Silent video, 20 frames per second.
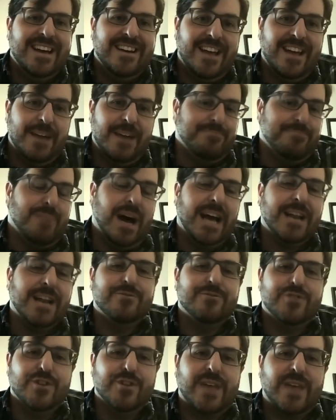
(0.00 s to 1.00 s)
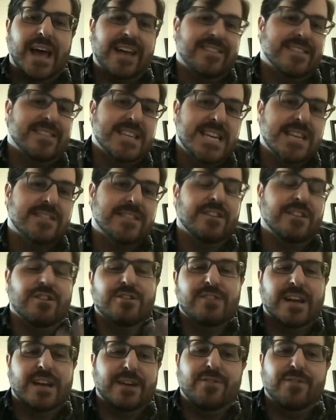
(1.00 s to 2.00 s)
it might have just had teeth that look
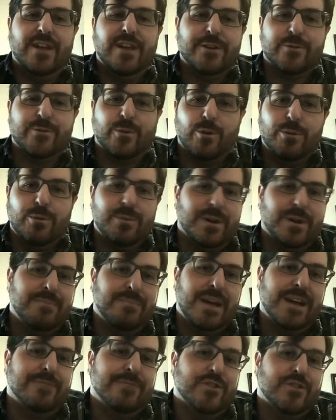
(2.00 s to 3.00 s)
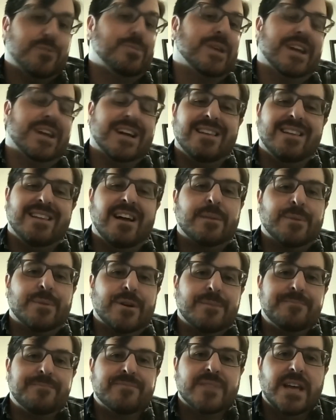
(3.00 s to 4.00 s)
like a flying squirrel, but may have just been a
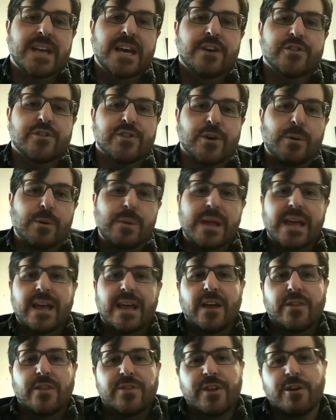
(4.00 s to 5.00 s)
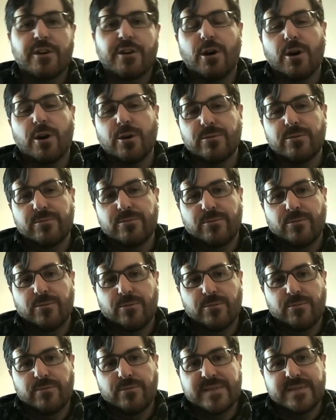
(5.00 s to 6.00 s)
climber. So there are
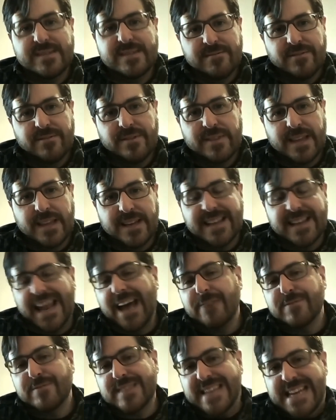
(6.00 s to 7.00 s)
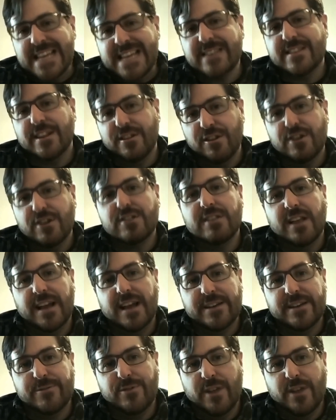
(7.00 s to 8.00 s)
things that have teeth that look
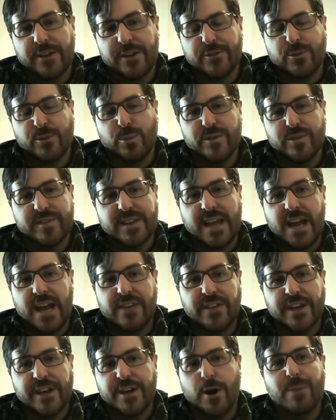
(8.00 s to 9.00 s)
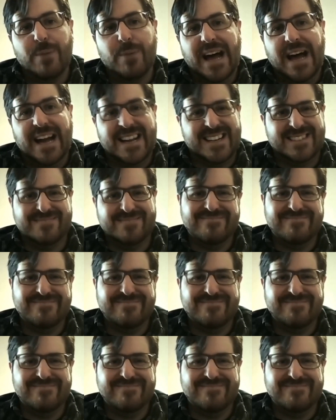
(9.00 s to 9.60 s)
like flying squirrels today that go back